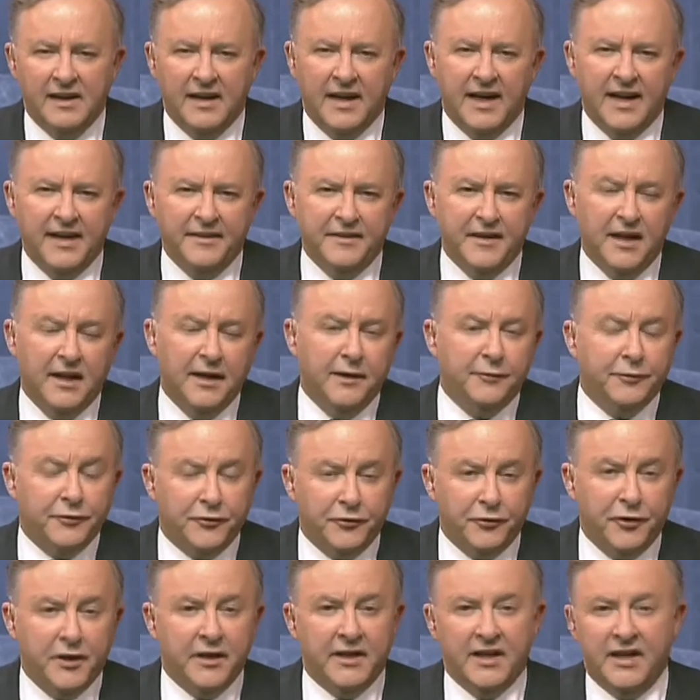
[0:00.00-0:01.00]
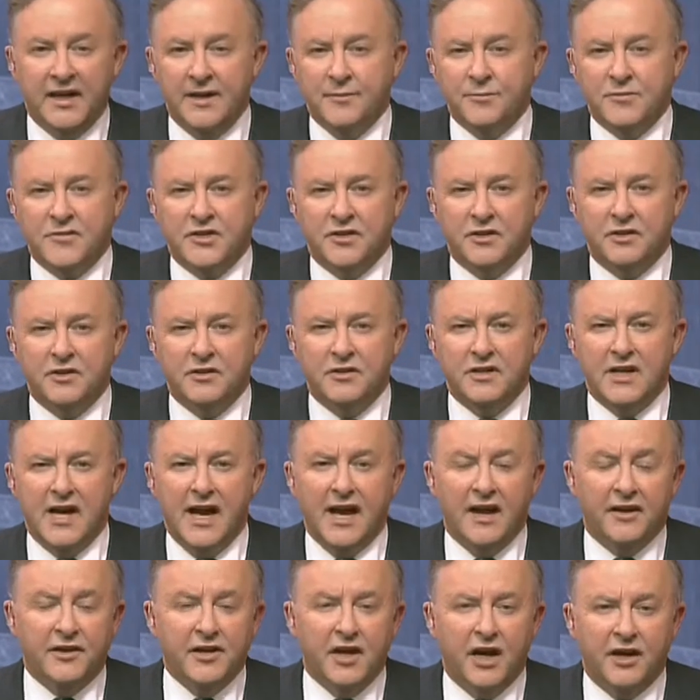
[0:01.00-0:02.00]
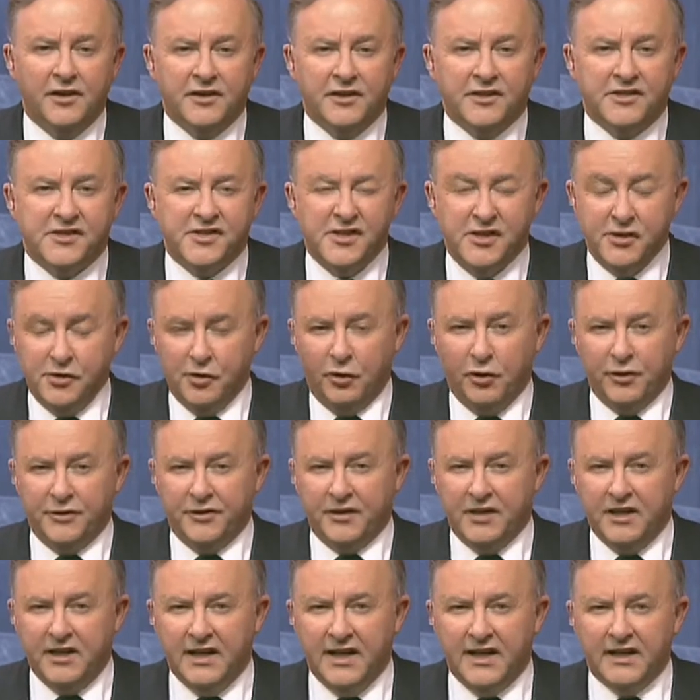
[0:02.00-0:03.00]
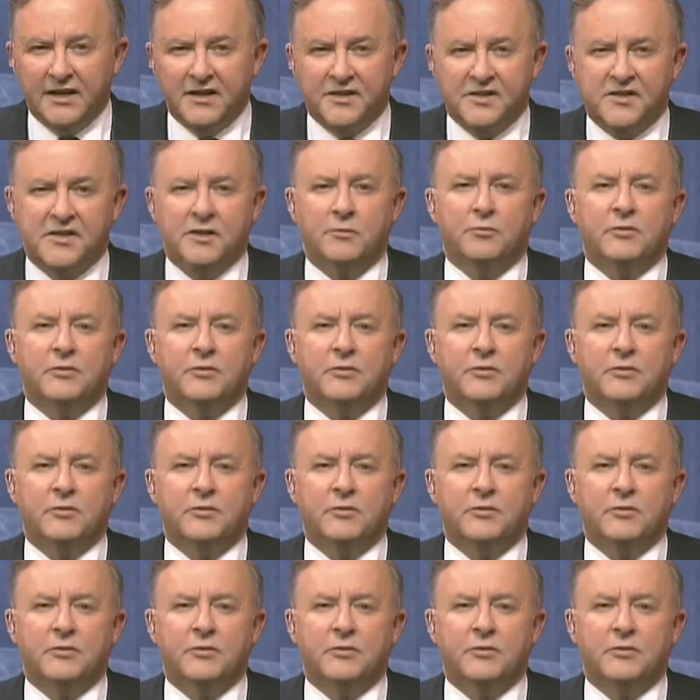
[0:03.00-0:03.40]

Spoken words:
And the F3 to M2, now known as the North Connects,